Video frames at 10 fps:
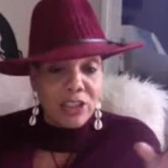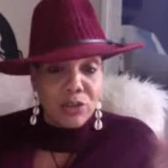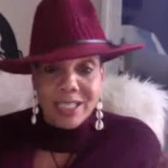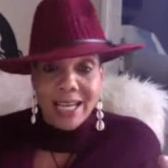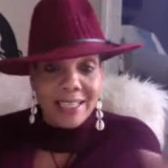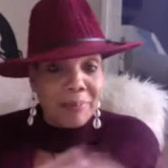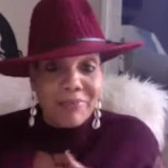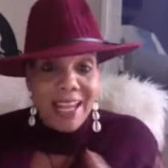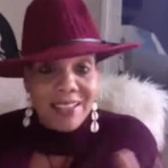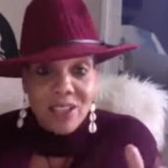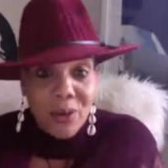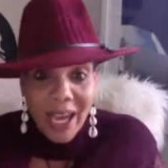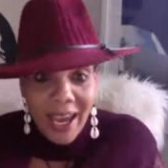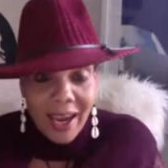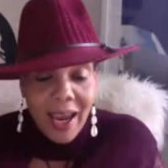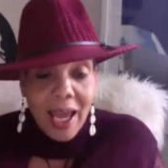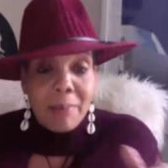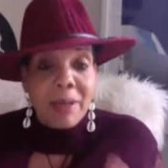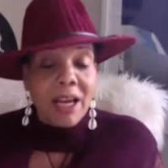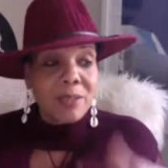you signed up, that's okay.
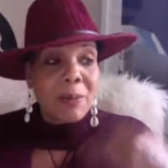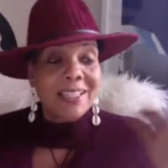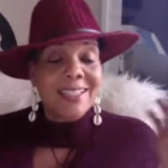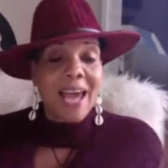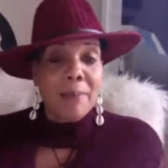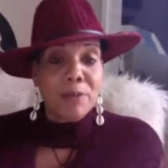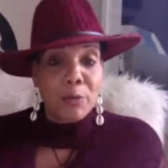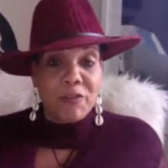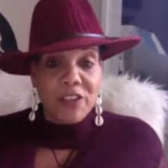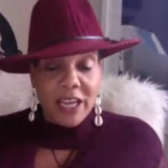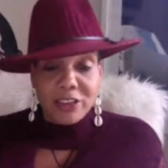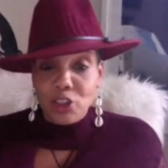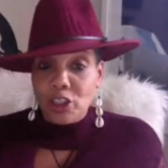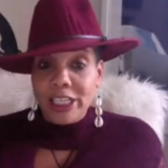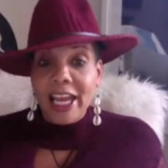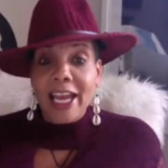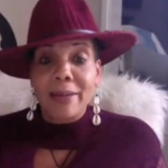Because by the time you fill out your claim,